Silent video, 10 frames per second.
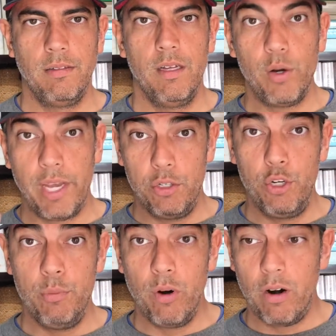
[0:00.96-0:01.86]
Okay,
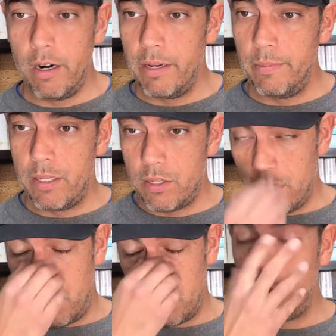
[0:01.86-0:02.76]
two more
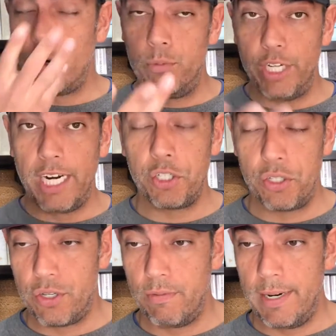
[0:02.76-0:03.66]
arguments, two more
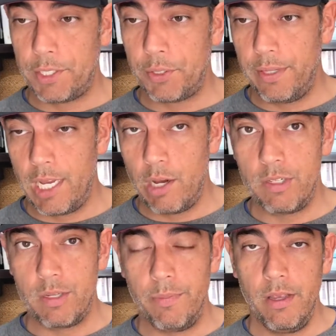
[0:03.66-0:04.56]
objections to rational
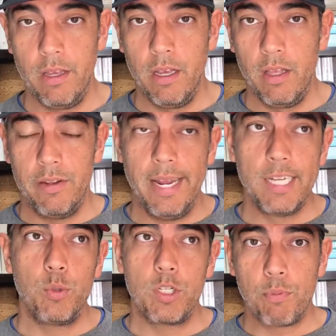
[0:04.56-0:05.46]
egoism. The
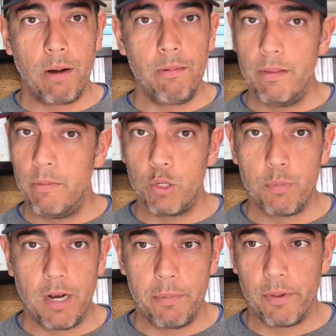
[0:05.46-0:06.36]
next one is probably the
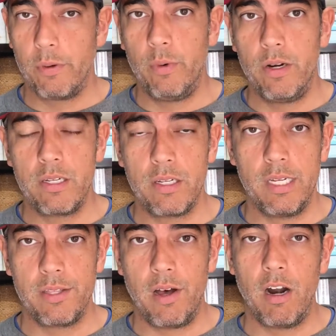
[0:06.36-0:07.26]
most popular one,
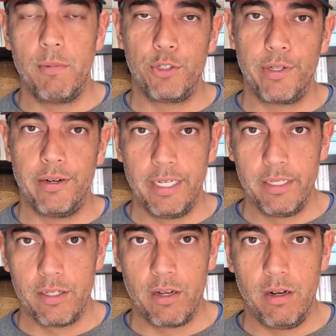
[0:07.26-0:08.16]
is the
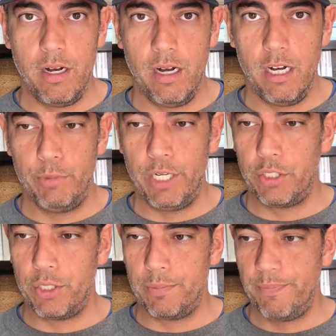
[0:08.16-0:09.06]
arbitrariness
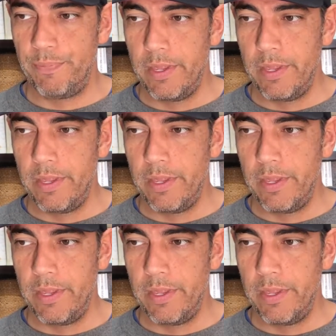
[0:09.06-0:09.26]
objection.